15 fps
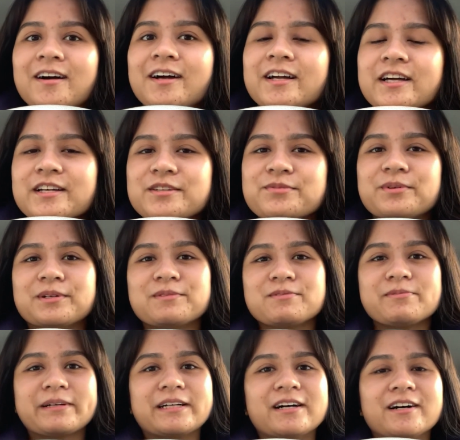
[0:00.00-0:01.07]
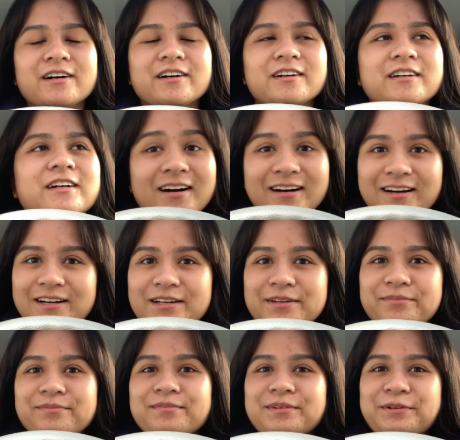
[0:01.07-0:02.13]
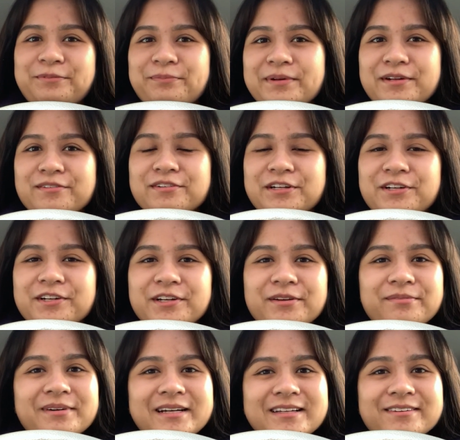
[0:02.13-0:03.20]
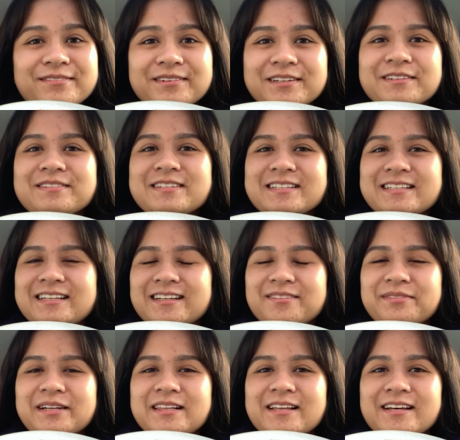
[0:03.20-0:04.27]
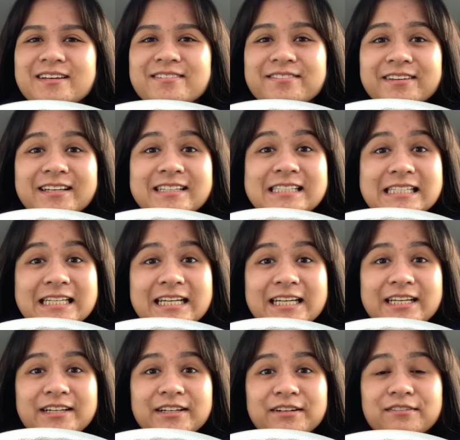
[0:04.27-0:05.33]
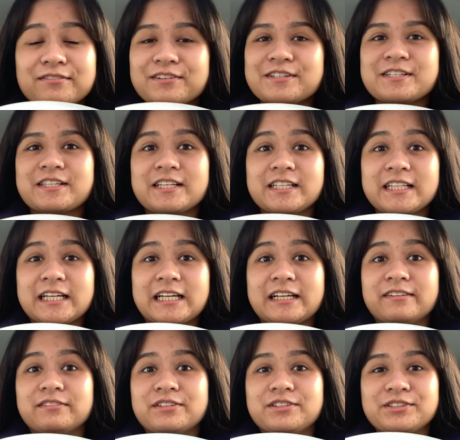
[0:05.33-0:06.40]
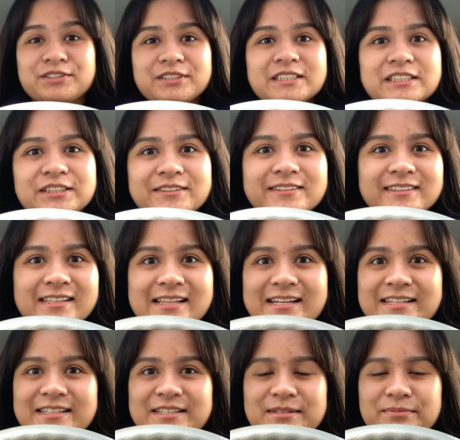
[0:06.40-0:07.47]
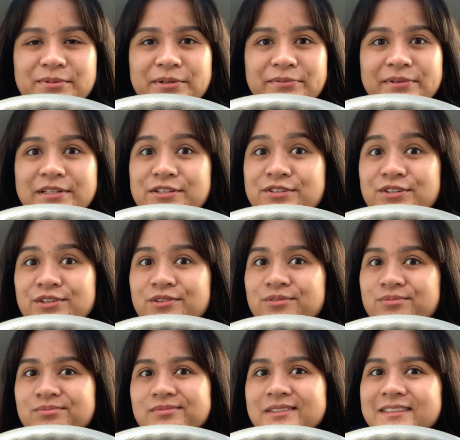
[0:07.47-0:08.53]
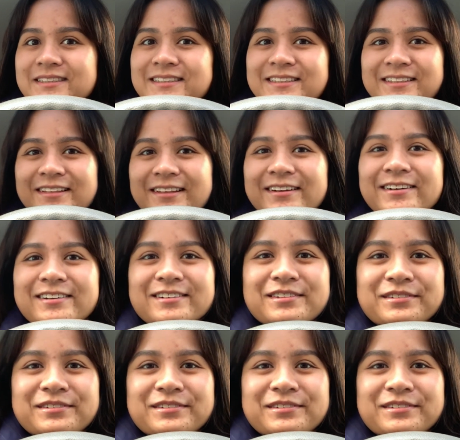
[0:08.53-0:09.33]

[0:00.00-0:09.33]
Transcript: Hi guys, welcome to my car. I'm in a bit of a hurry, but welcome to the day in my life. And today, first thing that I have to do is go to the dentist appointment. So, see you there.